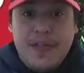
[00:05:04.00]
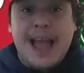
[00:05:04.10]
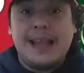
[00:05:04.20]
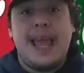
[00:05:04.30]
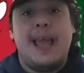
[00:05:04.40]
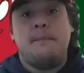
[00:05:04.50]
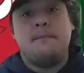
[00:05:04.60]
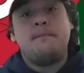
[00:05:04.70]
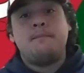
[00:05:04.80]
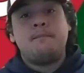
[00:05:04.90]
that game.
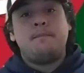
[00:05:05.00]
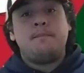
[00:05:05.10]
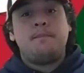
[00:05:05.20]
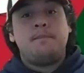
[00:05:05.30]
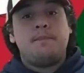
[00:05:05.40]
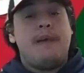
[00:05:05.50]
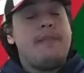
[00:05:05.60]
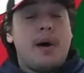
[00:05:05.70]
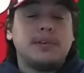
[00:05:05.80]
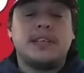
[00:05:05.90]
And
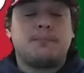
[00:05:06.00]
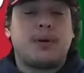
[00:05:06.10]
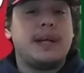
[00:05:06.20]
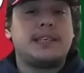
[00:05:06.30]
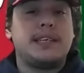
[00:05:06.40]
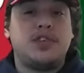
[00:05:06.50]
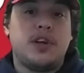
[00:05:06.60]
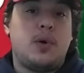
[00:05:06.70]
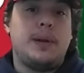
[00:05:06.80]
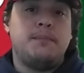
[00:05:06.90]
that was an impressive
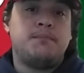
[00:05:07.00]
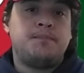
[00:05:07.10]
showing.